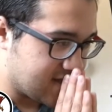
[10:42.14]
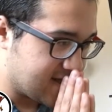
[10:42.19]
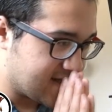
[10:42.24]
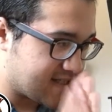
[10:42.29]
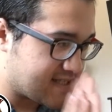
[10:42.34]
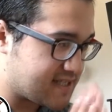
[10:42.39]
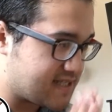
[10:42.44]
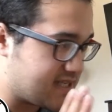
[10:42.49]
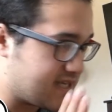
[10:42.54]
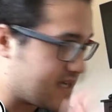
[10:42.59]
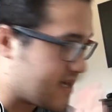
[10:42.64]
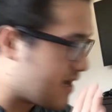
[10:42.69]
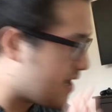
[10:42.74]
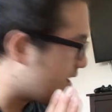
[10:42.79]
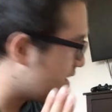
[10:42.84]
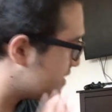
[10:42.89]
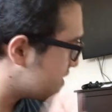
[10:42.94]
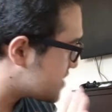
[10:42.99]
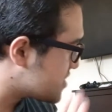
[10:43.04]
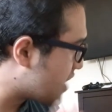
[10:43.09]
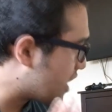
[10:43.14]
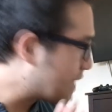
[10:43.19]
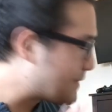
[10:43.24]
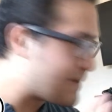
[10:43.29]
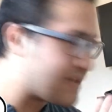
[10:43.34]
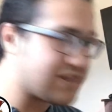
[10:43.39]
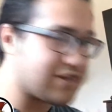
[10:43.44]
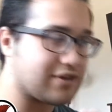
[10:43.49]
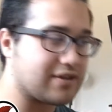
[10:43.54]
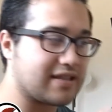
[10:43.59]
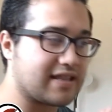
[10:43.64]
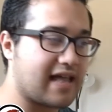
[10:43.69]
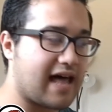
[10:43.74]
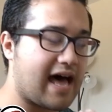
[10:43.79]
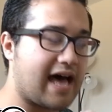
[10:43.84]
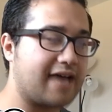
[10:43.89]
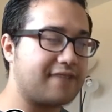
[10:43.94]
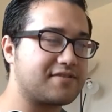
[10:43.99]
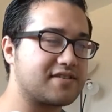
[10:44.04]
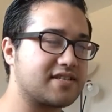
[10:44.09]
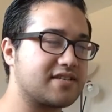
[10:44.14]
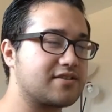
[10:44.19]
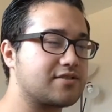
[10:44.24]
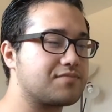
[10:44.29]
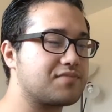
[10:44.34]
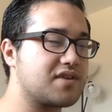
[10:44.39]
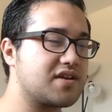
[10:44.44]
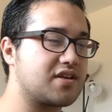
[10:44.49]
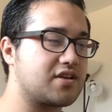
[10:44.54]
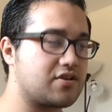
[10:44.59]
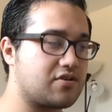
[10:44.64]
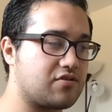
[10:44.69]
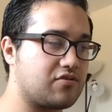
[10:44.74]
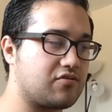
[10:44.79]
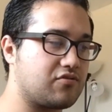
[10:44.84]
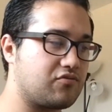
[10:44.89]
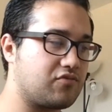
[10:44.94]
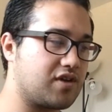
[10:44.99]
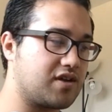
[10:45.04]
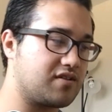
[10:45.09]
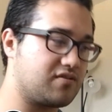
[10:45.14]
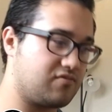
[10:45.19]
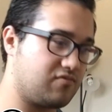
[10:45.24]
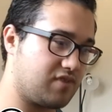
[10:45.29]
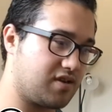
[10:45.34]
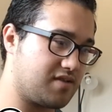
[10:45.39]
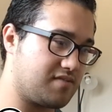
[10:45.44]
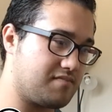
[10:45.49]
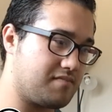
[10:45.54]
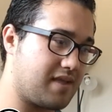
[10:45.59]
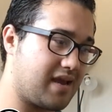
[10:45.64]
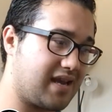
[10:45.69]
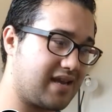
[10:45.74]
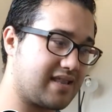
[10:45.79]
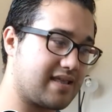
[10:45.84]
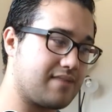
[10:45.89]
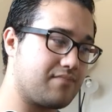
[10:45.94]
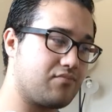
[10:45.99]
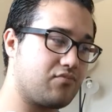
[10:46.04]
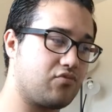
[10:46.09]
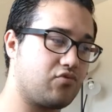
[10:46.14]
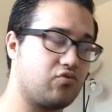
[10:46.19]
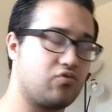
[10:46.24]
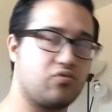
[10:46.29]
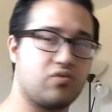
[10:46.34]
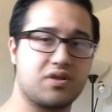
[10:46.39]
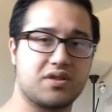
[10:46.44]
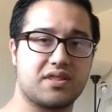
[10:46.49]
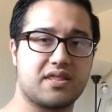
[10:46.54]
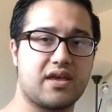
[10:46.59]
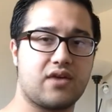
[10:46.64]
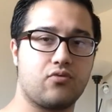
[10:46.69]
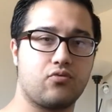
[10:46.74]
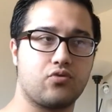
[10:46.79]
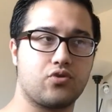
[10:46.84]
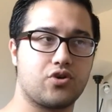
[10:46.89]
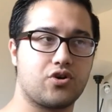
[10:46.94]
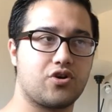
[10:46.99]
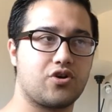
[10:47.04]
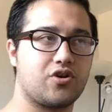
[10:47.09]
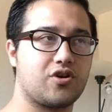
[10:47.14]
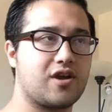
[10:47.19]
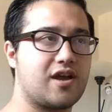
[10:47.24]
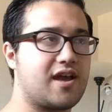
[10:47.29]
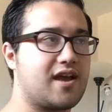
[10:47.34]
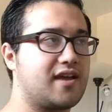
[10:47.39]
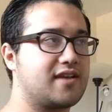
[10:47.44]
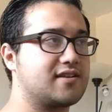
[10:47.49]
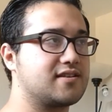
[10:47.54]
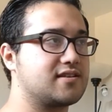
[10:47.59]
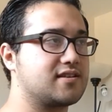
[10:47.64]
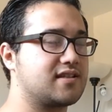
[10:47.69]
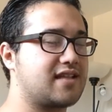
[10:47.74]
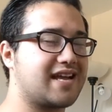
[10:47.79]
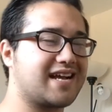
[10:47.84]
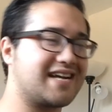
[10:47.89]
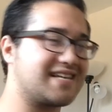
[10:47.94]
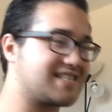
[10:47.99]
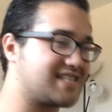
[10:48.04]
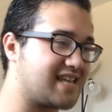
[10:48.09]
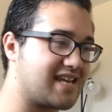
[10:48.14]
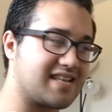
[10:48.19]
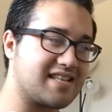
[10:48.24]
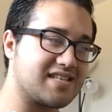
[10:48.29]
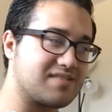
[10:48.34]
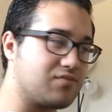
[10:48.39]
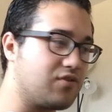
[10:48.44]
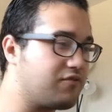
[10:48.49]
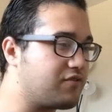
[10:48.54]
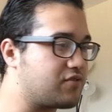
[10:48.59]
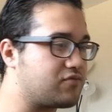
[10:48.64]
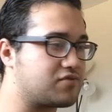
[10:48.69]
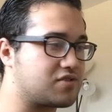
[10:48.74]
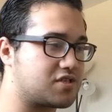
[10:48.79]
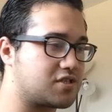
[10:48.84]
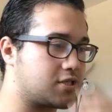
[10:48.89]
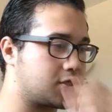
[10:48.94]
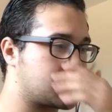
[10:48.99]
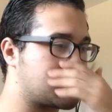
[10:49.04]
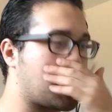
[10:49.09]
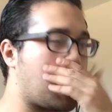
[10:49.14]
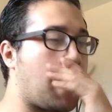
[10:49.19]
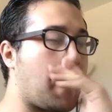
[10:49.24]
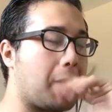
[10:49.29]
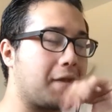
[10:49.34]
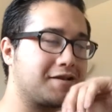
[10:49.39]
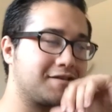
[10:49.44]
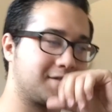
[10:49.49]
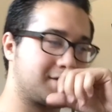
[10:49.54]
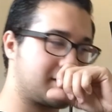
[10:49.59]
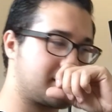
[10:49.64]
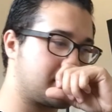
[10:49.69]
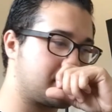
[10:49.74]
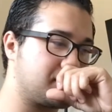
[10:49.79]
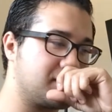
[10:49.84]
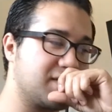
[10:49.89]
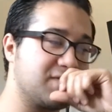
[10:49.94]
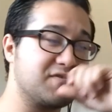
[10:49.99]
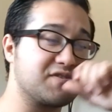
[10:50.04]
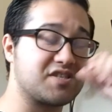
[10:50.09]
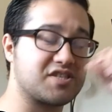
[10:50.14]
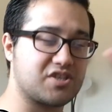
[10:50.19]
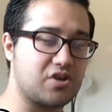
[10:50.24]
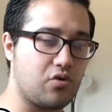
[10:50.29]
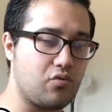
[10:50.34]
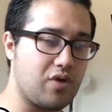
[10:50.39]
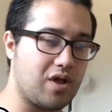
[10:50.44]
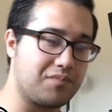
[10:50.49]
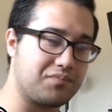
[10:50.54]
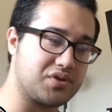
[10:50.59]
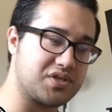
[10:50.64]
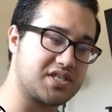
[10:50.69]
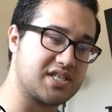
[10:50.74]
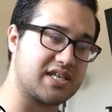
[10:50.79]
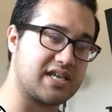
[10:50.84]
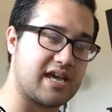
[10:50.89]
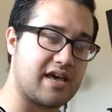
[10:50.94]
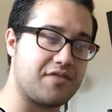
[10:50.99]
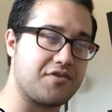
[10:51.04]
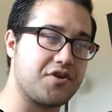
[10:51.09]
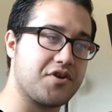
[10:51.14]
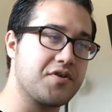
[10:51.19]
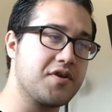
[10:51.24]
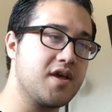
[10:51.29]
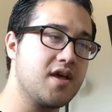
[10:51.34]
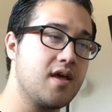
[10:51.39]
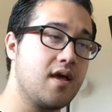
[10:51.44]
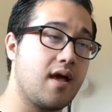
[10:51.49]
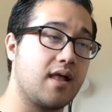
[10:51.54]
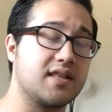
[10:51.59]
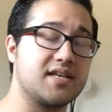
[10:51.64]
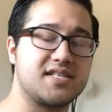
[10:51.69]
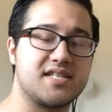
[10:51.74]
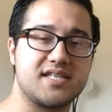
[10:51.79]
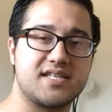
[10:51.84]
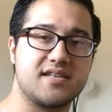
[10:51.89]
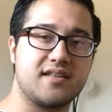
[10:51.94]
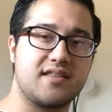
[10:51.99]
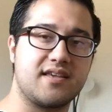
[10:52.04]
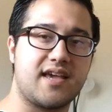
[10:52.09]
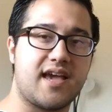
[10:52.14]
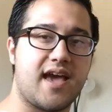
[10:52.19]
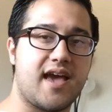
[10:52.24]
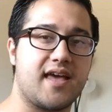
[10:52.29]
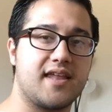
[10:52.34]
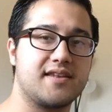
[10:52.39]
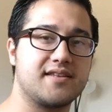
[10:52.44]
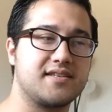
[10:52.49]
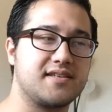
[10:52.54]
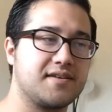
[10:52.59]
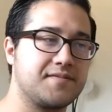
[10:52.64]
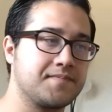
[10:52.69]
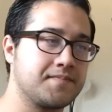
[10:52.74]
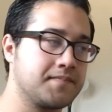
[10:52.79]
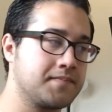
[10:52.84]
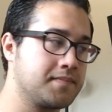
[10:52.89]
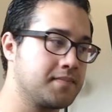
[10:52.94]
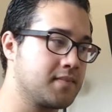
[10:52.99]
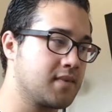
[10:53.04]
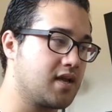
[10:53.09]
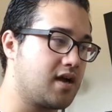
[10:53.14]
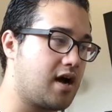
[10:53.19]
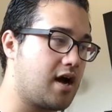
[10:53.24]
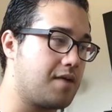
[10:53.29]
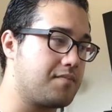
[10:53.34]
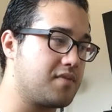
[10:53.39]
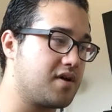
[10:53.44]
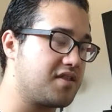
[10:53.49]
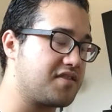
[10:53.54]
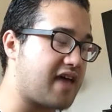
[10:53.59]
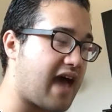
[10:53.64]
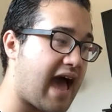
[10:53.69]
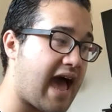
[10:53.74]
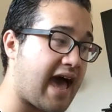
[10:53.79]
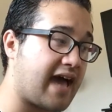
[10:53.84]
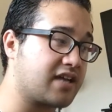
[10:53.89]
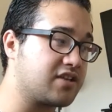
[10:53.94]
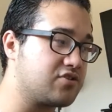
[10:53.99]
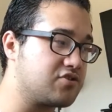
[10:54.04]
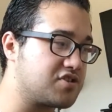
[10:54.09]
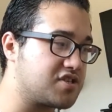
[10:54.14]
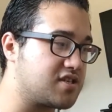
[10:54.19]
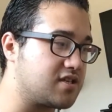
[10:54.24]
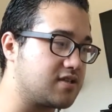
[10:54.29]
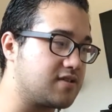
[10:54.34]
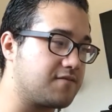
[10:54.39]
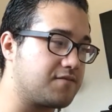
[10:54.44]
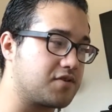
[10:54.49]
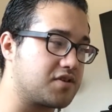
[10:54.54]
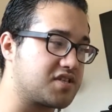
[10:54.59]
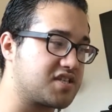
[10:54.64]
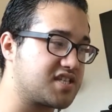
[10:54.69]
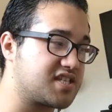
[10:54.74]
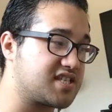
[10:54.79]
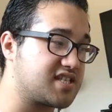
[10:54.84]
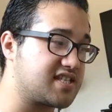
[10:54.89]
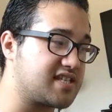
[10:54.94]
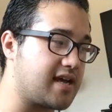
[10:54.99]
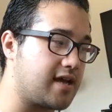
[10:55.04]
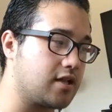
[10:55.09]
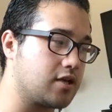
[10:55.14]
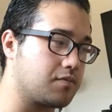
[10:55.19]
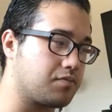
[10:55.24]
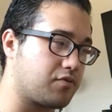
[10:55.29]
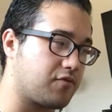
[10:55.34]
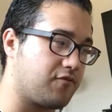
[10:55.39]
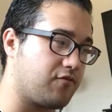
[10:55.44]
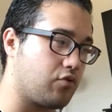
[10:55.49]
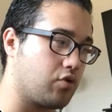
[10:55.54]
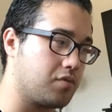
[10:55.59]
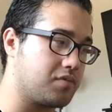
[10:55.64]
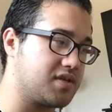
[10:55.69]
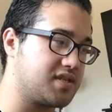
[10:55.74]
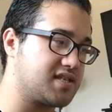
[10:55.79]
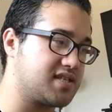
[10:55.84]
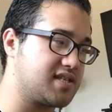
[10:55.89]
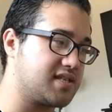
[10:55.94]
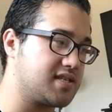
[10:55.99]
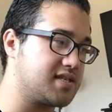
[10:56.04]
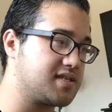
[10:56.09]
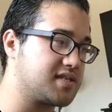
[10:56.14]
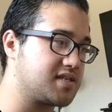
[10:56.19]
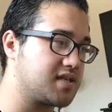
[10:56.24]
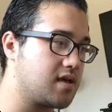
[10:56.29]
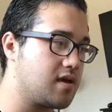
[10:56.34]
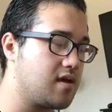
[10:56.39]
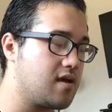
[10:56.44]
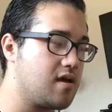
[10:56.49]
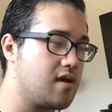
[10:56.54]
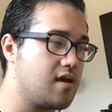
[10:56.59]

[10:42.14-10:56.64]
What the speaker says: Let's see, they talk about their lives a little bit, you know, what made them what they were, and like I said, this movie was just, it was so well put together, at least until the end. The actors delivered stellar performances.